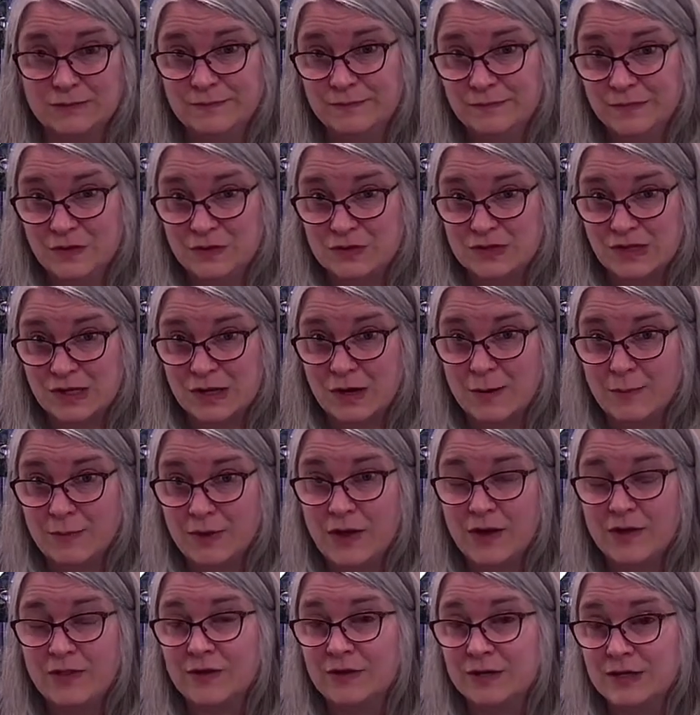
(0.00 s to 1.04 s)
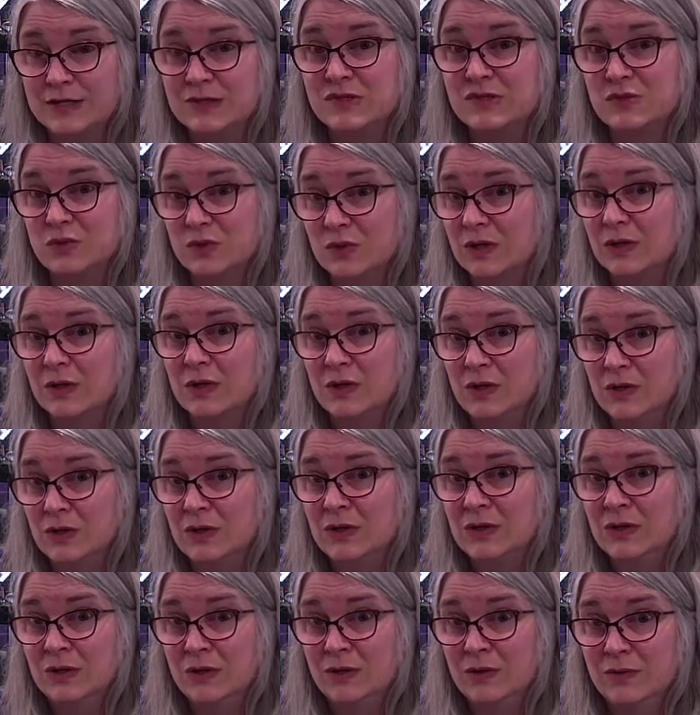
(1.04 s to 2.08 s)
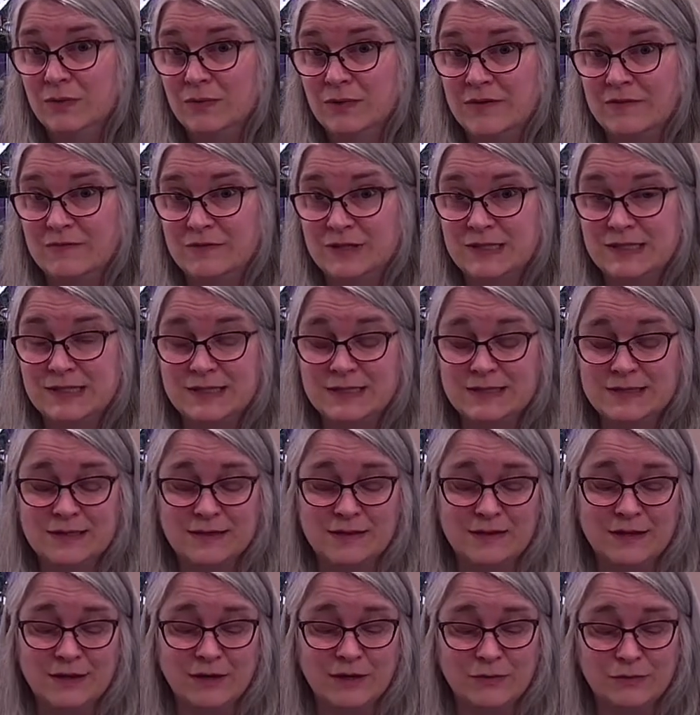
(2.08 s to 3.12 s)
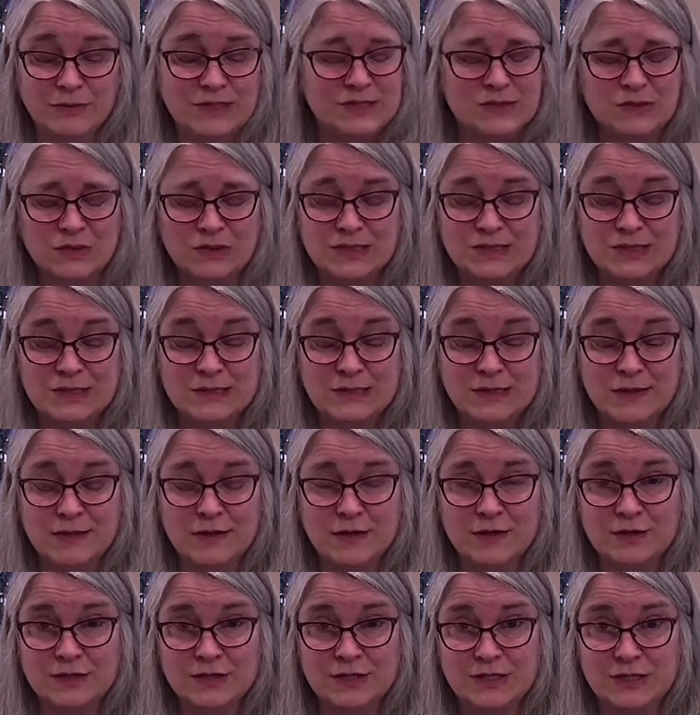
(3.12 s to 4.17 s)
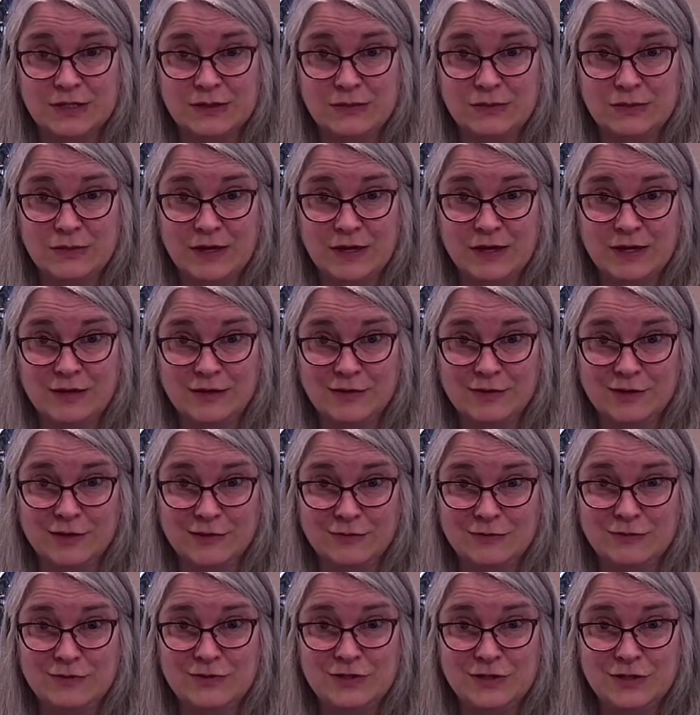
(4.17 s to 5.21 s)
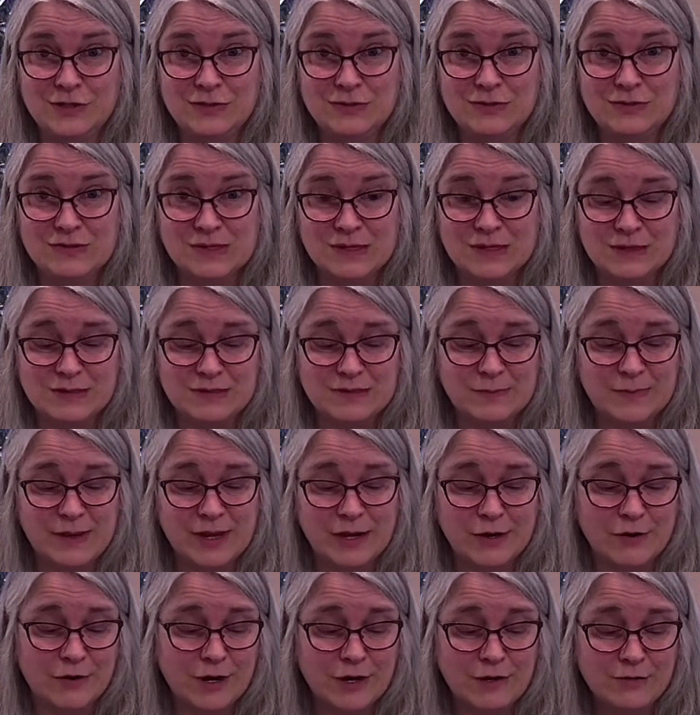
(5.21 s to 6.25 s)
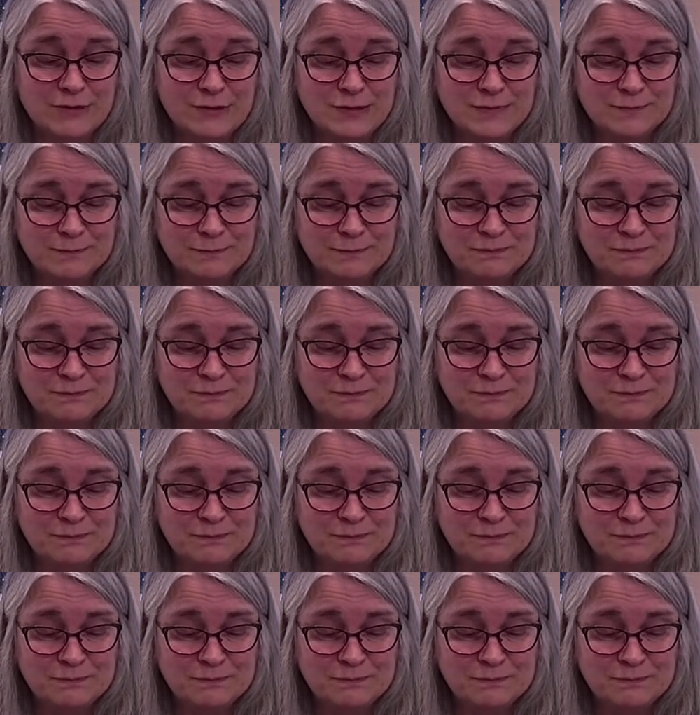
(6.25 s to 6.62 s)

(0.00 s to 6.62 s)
There's a couple other historical references on there, resources on there too that you can use as background.